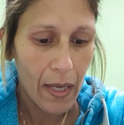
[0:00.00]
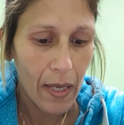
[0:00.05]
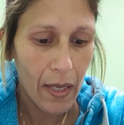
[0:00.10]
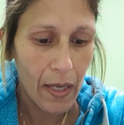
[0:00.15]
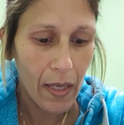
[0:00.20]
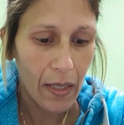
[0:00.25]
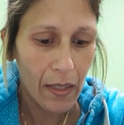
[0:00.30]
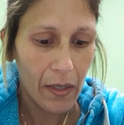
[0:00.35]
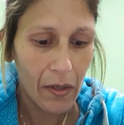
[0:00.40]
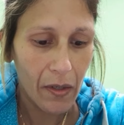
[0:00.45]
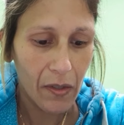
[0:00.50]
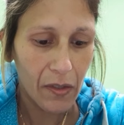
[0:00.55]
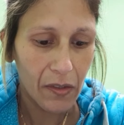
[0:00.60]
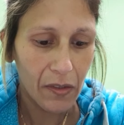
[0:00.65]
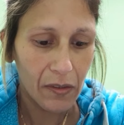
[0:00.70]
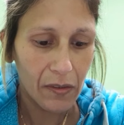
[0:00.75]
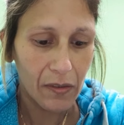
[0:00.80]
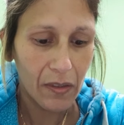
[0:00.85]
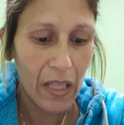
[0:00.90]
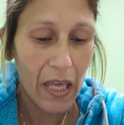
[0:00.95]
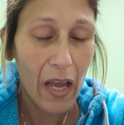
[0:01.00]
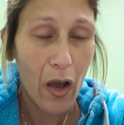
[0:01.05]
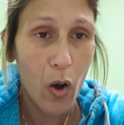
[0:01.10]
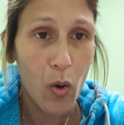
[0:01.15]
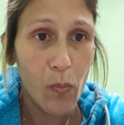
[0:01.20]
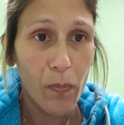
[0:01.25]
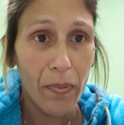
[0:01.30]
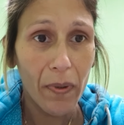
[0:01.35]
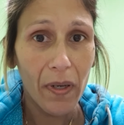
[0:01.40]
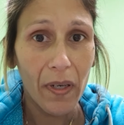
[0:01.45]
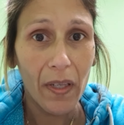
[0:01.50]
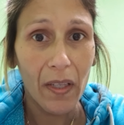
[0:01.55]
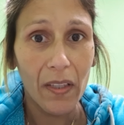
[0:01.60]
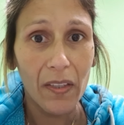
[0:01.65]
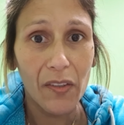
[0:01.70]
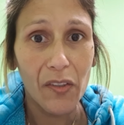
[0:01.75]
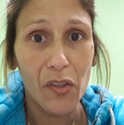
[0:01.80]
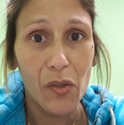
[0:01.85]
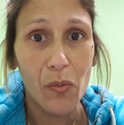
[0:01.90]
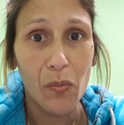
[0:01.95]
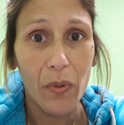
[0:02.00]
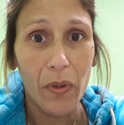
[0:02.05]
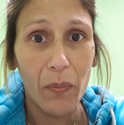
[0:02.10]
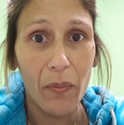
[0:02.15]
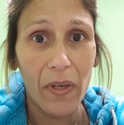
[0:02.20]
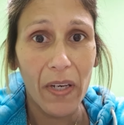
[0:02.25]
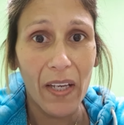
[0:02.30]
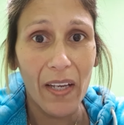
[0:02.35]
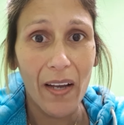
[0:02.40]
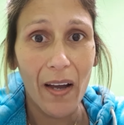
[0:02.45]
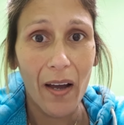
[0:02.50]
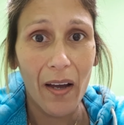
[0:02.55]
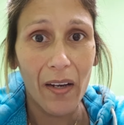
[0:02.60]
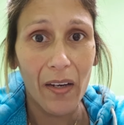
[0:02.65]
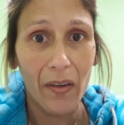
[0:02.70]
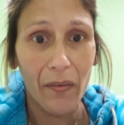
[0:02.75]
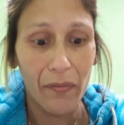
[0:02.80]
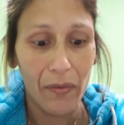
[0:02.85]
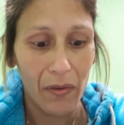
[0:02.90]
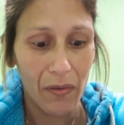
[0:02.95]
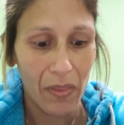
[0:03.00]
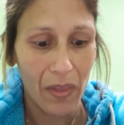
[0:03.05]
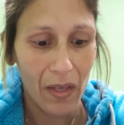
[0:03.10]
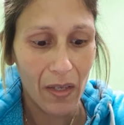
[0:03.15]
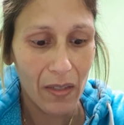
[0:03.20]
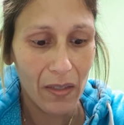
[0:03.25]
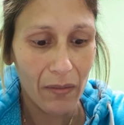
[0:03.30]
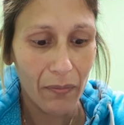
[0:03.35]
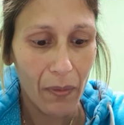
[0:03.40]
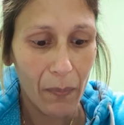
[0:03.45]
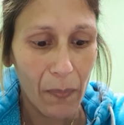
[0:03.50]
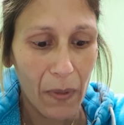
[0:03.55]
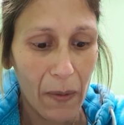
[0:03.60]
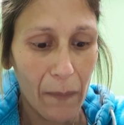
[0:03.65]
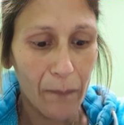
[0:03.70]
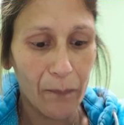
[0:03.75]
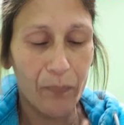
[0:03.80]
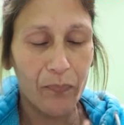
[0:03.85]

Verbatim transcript: And uh, they opened it, so we went and got a few things from it.